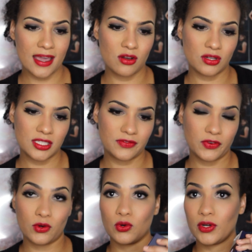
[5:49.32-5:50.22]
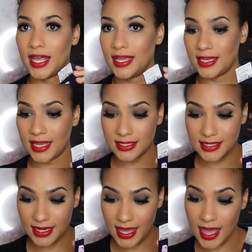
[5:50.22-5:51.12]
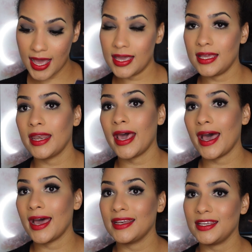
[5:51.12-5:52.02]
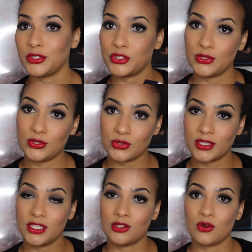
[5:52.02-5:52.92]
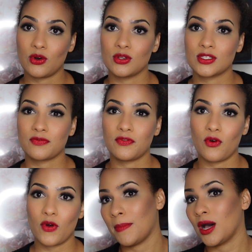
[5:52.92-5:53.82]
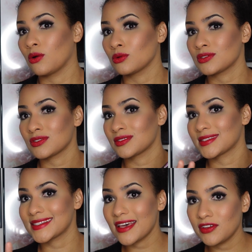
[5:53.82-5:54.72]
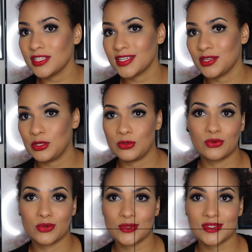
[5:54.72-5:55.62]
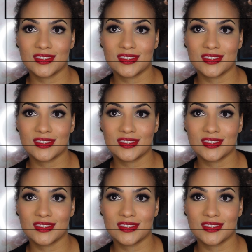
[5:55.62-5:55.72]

got it for 9.99 and it usually goes for about 17 euros.